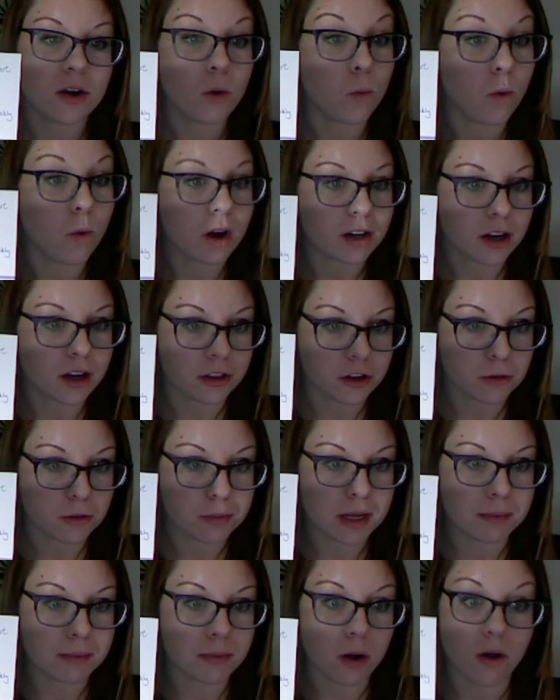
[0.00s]
what other
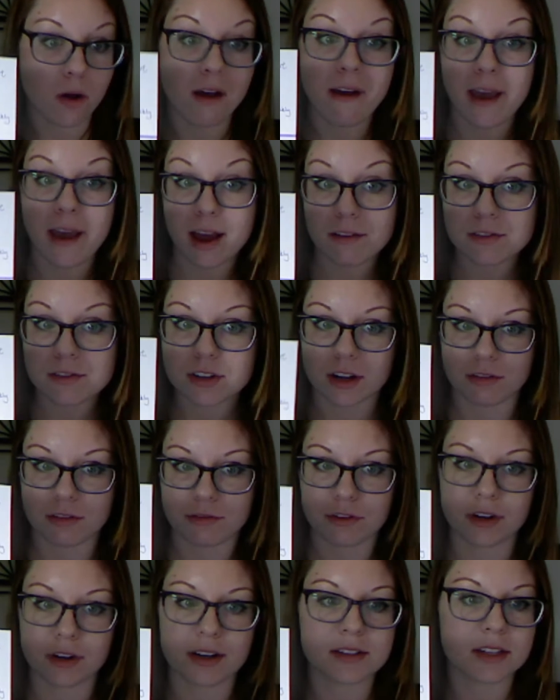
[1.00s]
people have done
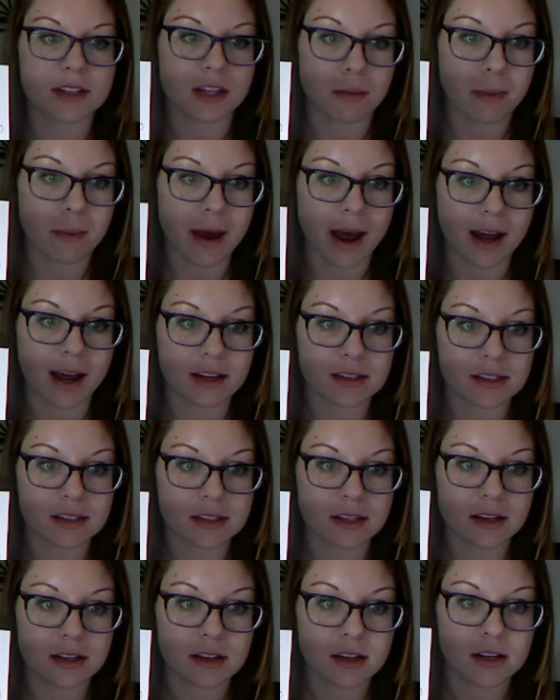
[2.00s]
for us in the
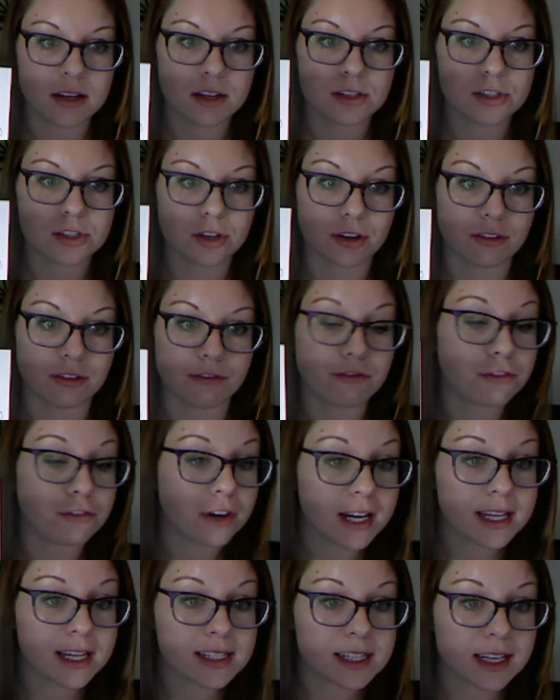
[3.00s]
past, certain
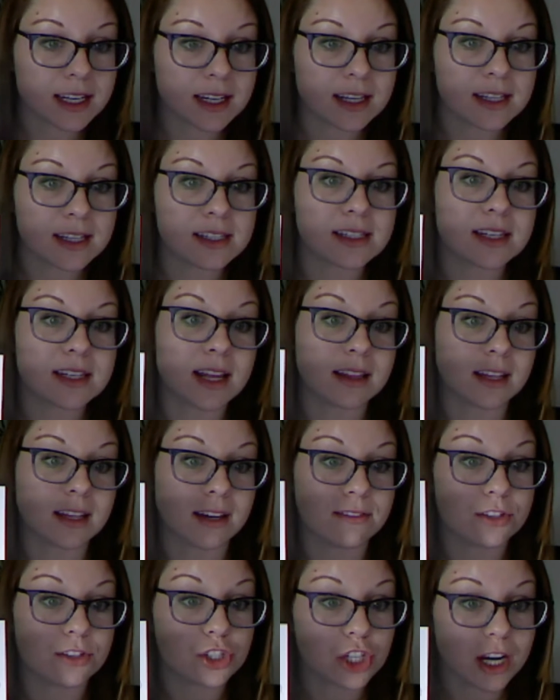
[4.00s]
phrases that
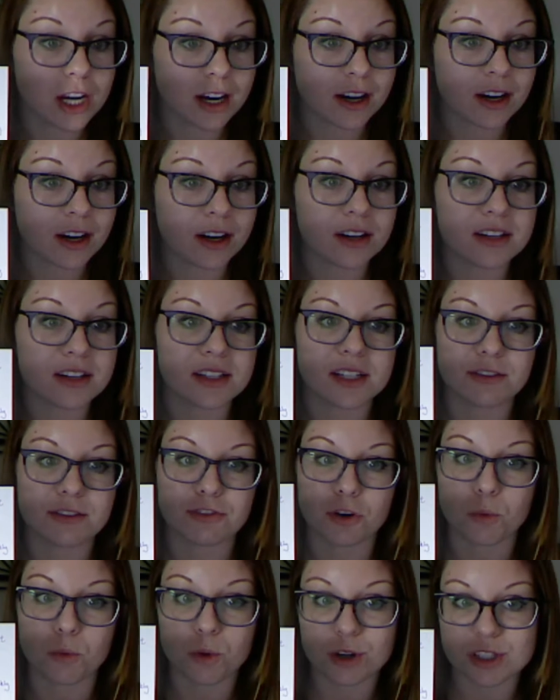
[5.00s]
they've shared,
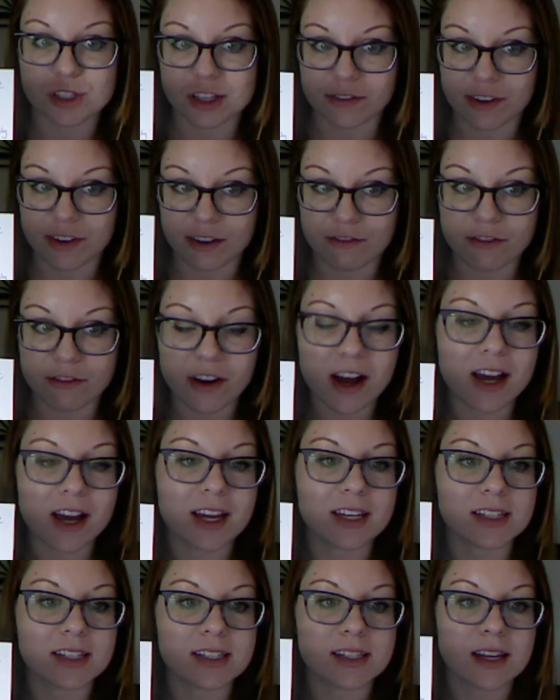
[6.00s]
different words of
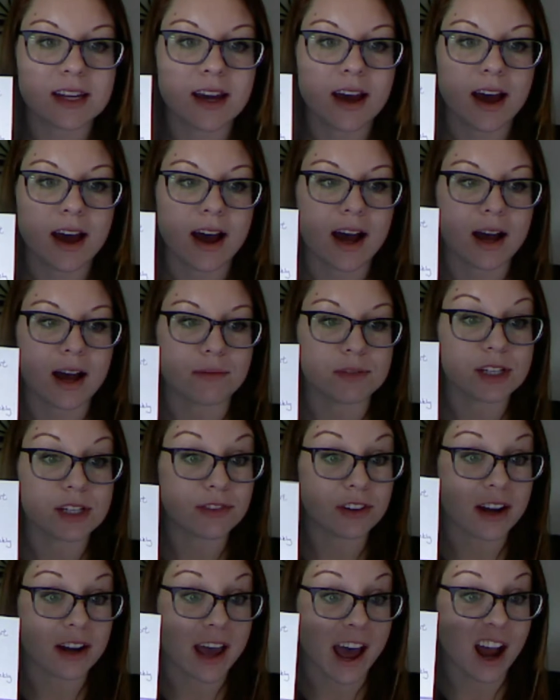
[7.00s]
advice,
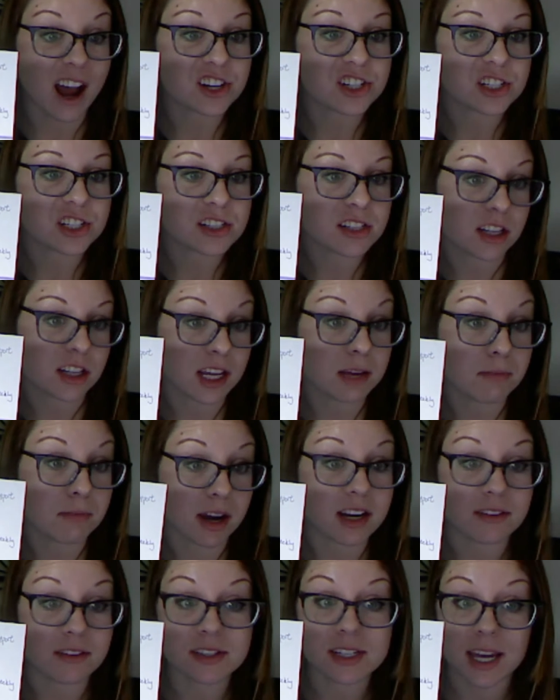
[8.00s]
different actions that they
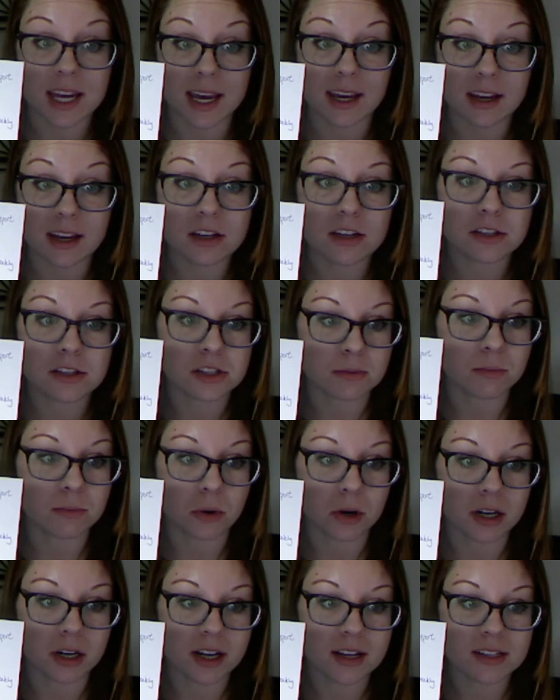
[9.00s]
might have taken to
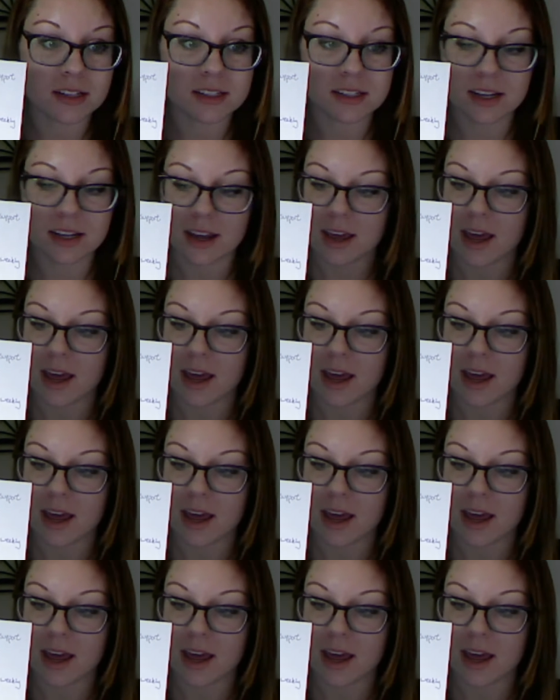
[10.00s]
support us.